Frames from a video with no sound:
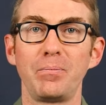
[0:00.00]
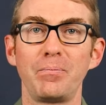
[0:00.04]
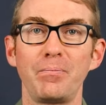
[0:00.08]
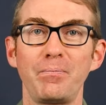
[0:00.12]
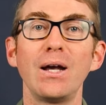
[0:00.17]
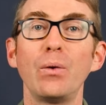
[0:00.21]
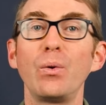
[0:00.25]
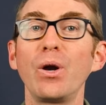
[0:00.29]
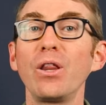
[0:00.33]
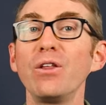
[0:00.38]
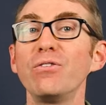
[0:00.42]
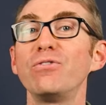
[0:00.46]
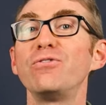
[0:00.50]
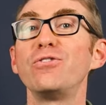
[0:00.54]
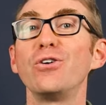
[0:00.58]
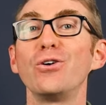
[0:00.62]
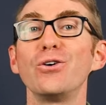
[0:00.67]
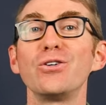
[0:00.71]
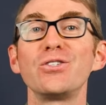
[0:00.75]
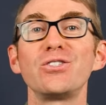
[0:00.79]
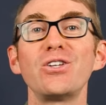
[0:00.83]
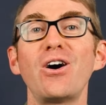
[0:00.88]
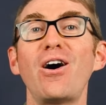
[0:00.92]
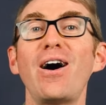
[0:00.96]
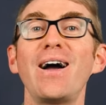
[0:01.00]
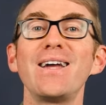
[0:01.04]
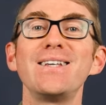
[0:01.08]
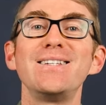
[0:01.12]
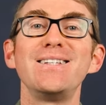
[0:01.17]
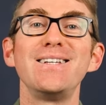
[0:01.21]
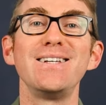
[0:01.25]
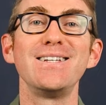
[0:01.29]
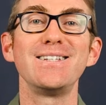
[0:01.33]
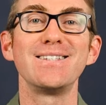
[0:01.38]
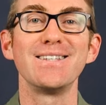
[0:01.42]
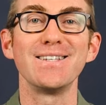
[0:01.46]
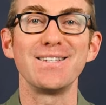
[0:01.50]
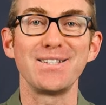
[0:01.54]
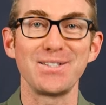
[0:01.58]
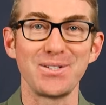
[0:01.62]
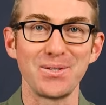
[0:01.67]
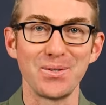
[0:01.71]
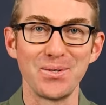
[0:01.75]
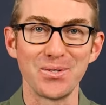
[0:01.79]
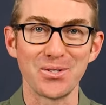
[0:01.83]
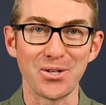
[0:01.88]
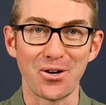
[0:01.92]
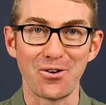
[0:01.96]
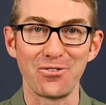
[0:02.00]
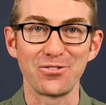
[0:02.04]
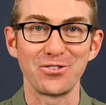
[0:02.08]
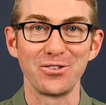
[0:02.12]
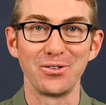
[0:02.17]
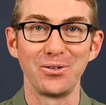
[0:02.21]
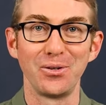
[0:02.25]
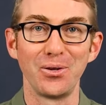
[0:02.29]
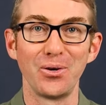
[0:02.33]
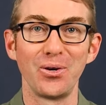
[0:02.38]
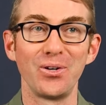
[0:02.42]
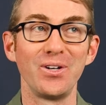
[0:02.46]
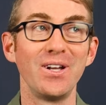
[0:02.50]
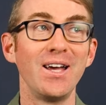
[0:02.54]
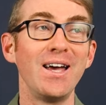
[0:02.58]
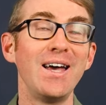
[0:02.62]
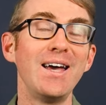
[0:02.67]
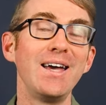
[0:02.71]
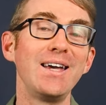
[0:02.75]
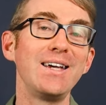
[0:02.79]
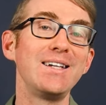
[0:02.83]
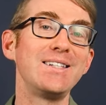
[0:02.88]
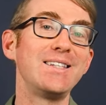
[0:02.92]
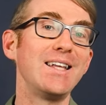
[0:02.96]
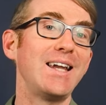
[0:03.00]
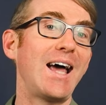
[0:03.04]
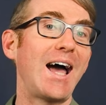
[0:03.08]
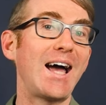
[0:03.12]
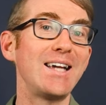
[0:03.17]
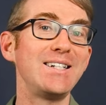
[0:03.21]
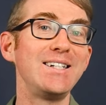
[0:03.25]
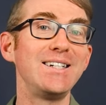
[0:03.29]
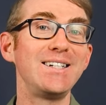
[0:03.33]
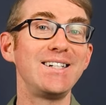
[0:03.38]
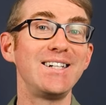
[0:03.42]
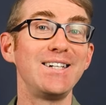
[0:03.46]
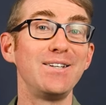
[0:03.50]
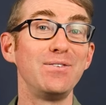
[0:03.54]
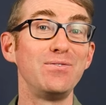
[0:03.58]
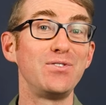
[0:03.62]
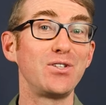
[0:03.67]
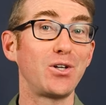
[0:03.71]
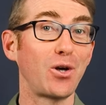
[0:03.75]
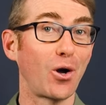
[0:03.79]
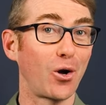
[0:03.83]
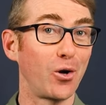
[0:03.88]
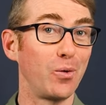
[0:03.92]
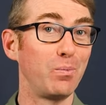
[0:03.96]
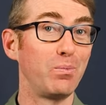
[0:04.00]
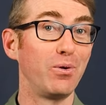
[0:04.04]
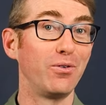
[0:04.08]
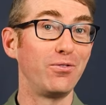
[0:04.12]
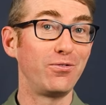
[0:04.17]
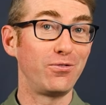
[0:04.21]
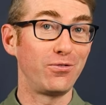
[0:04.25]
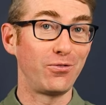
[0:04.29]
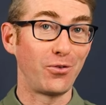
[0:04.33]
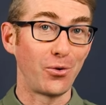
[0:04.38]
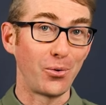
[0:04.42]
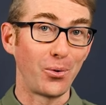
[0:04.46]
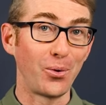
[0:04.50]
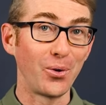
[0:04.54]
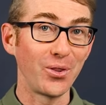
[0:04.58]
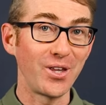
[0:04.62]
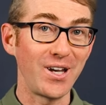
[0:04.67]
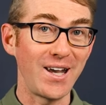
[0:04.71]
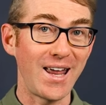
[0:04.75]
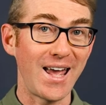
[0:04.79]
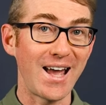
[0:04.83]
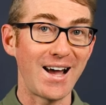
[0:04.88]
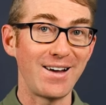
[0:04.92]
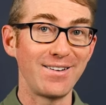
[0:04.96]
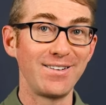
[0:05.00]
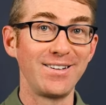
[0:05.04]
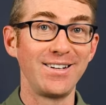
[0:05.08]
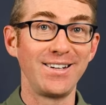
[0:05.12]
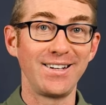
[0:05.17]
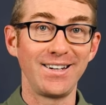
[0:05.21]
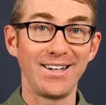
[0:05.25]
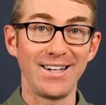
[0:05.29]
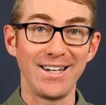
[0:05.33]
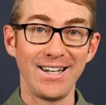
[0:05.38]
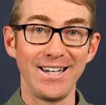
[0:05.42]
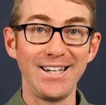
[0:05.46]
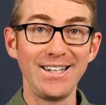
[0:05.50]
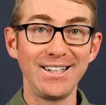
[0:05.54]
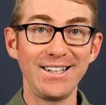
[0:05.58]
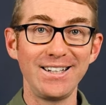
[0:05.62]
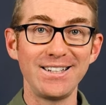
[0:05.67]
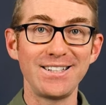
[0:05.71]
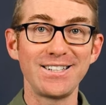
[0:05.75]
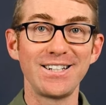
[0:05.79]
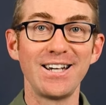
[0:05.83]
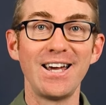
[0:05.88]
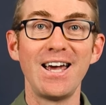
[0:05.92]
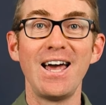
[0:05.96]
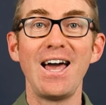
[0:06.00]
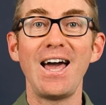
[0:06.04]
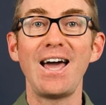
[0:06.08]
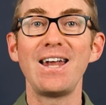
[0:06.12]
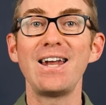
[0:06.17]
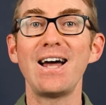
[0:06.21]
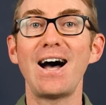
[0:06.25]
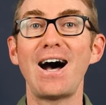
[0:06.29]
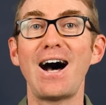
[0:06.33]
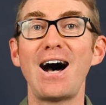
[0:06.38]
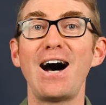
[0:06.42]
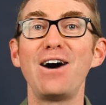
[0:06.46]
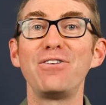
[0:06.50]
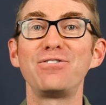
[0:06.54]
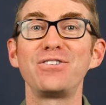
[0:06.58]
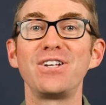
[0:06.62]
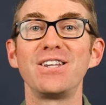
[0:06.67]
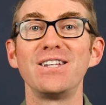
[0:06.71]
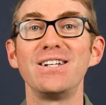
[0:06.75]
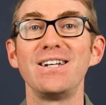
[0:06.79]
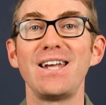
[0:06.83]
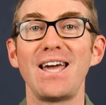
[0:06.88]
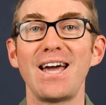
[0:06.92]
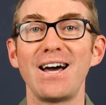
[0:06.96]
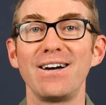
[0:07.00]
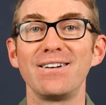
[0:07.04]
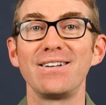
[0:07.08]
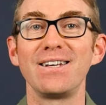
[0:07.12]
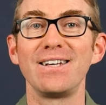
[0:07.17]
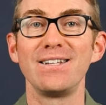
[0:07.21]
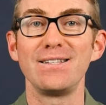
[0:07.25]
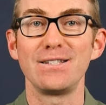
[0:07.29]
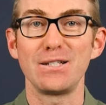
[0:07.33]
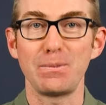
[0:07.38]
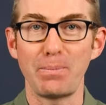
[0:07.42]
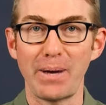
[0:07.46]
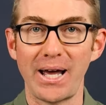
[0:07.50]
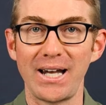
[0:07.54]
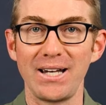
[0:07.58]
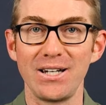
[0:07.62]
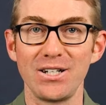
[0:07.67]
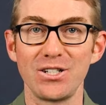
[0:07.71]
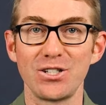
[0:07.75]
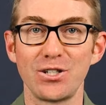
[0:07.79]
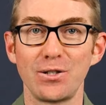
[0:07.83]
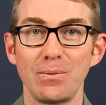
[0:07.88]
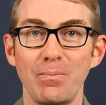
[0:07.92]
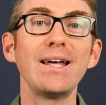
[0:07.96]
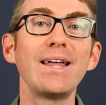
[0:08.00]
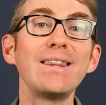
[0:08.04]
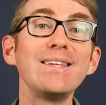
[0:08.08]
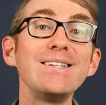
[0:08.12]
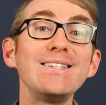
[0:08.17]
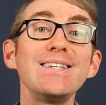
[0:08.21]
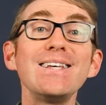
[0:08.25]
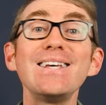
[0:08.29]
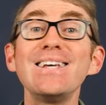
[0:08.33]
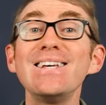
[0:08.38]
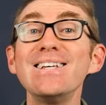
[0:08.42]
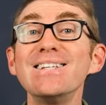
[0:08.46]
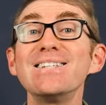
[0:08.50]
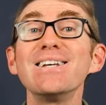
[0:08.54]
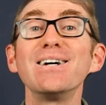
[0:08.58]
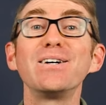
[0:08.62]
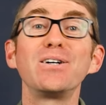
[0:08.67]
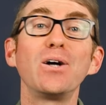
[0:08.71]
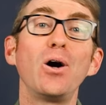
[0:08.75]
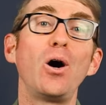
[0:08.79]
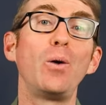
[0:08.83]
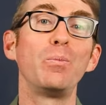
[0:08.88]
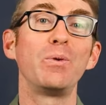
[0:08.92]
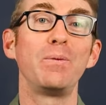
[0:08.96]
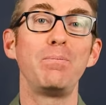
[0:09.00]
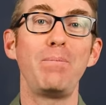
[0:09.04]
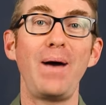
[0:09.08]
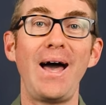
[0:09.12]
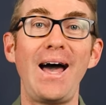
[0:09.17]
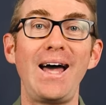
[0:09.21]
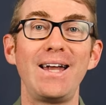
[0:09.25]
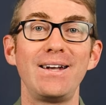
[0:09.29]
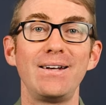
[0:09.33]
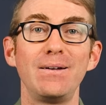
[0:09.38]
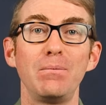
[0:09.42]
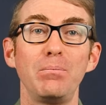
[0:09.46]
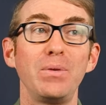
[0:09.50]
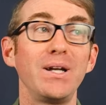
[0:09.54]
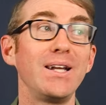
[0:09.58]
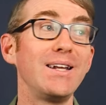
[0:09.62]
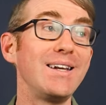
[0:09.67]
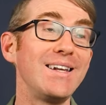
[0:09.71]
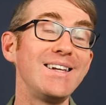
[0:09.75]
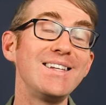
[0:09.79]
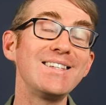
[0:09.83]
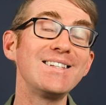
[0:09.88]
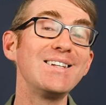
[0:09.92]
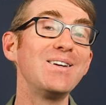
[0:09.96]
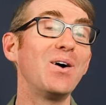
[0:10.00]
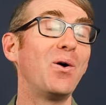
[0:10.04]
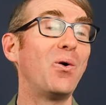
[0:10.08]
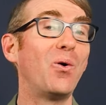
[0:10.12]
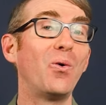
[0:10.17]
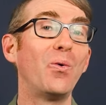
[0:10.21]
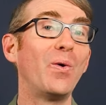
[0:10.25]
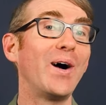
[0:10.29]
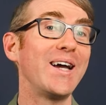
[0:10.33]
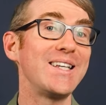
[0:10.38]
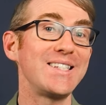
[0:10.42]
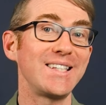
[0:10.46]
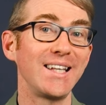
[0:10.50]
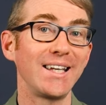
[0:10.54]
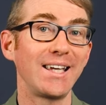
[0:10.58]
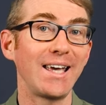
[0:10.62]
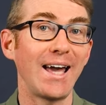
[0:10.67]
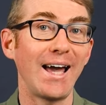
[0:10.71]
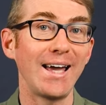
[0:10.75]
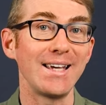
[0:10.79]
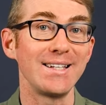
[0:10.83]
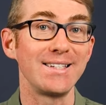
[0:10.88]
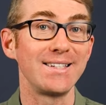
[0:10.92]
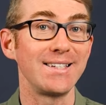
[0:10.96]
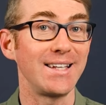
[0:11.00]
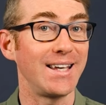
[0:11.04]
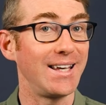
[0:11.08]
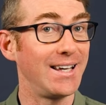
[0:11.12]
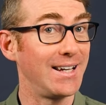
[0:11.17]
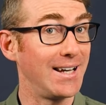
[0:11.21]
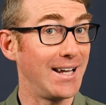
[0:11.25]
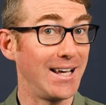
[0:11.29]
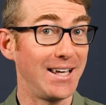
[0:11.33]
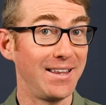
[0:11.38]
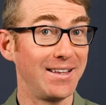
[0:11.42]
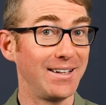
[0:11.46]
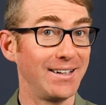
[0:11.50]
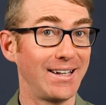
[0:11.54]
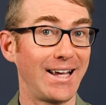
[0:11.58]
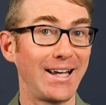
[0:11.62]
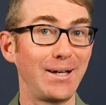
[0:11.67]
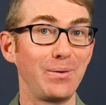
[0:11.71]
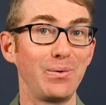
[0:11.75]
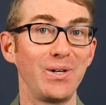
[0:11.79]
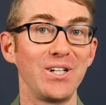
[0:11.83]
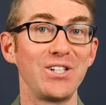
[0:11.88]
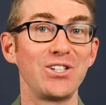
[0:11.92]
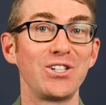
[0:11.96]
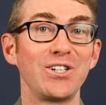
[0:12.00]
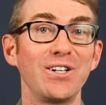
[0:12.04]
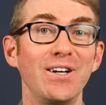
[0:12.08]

Now, one of the first ideas that students often learn is that adjectives go before the noun in English and after the noun in Spanish. Now, this is a common pattern, but it isn't always the case in either language.